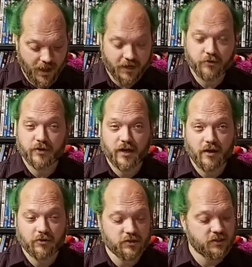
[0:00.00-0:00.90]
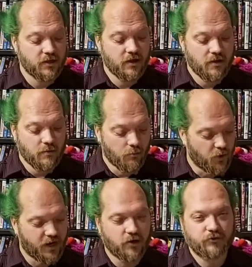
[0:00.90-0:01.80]
accurate colors,
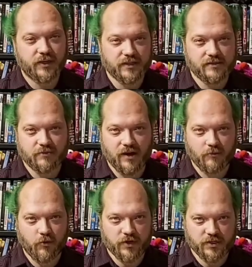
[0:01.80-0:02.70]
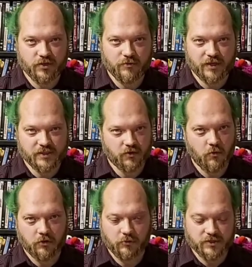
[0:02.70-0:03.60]
but I don't think it's something I'm going to do because I
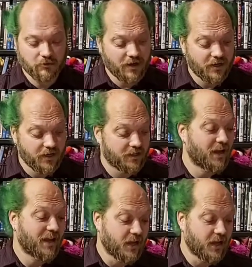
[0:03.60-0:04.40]
don't want to risk wrecking it.